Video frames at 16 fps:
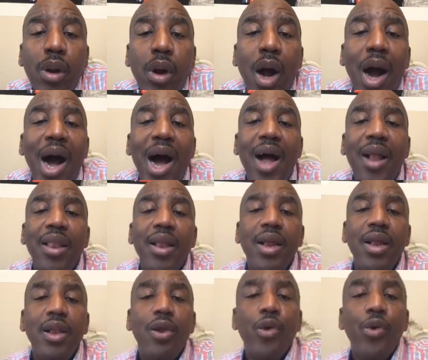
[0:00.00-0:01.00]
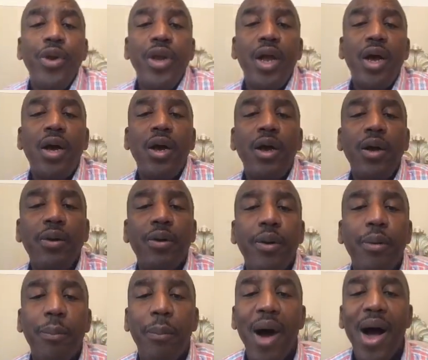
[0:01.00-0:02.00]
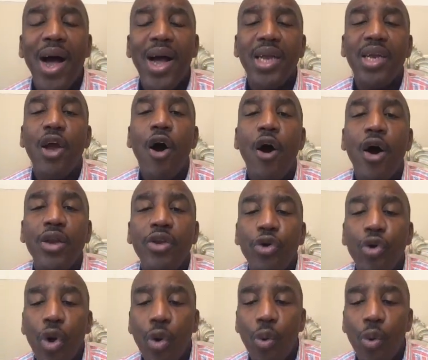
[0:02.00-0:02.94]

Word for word: Hallelujah. My God, you are